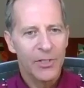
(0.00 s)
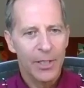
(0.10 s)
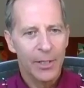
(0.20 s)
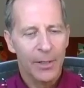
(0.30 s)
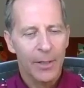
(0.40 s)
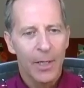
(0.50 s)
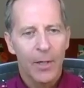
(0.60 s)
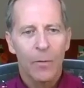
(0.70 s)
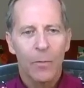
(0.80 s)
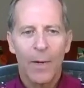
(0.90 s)
year,
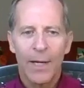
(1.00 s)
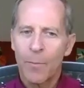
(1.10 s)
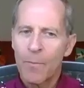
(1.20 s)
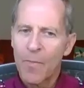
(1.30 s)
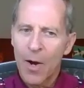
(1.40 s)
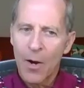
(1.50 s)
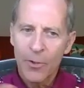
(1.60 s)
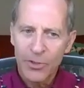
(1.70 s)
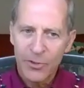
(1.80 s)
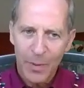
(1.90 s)
when
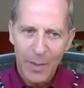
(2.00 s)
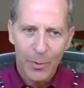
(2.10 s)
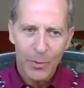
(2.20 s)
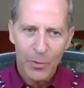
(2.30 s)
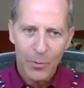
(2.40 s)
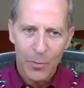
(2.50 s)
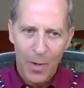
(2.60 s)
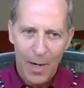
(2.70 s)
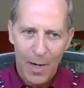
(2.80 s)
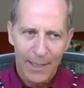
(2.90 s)
most people who
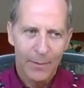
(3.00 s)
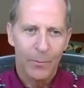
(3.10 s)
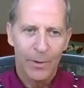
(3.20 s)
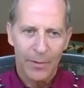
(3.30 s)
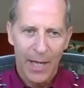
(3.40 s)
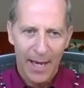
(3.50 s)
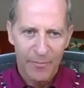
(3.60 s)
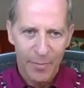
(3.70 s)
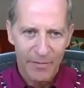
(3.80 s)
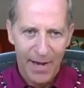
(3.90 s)
want it will
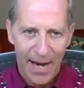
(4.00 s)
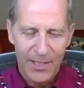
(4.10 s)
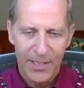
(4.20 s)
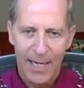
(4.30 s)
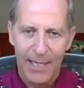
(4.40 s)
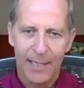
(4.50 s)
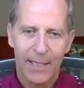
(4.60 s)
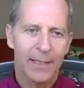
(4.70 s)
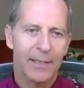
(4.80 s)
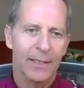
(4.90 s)
have been vaccinated.
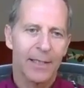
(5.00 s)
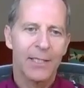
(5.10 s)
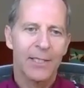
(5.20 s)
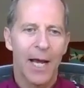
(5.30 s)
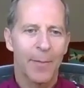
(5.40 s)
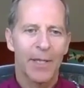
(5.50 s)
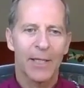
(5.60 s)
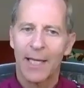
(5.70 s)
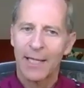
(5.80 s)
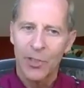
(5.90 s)
And to Len's
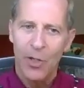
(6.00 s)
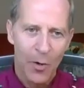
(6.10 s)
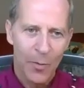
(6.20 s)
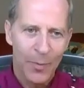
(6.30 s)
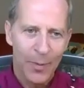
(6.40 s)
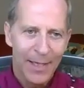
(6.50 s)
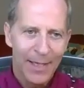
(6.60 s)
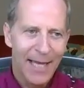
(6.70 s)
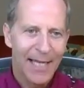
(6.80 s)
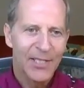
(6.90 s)
comment, let's hope
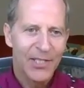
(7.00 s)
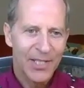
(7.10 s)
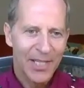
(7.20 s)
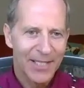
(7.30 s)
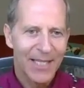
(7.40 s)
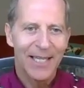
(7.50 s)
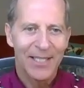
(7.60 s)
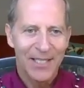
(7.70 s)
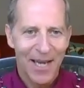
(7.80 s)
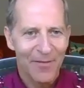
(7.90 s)
that's 60 to
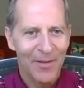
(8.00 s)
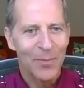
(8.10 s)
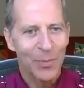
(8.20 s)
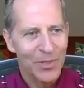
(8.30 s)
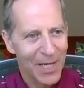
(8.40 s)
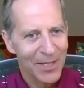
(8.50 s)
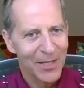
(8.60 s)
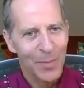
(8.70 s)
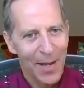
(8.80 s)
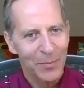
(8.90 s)
70% of the
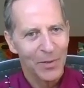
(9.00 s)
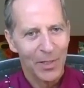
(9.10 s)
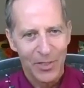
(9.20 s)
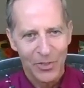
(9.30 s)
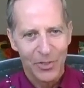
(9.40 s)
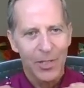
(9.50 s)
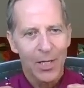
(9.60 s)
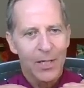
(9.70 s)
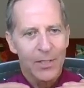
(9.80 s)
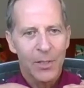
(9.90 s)
population.
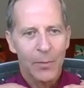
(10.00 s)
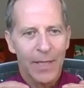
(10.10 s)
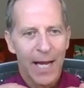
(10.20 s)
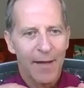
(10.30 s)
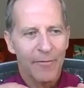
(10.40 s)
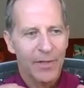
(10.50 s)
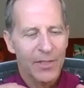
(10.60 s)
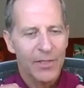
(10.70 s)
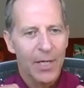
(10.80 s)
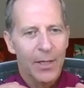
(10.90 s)
So we have
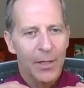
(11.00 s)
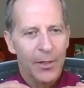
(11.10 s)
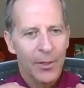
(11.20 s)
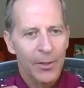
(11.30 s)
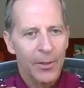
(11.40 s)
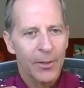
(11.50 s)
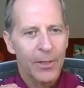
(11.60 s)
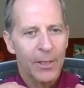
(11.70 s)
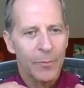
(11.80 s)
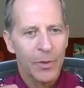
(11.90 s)
this
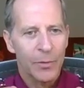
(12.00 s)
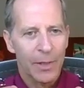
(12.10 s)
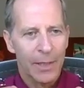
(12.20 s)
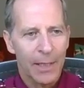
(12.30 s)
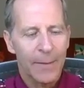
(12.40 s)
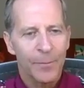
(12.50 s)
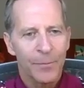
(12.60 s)
herd immunity.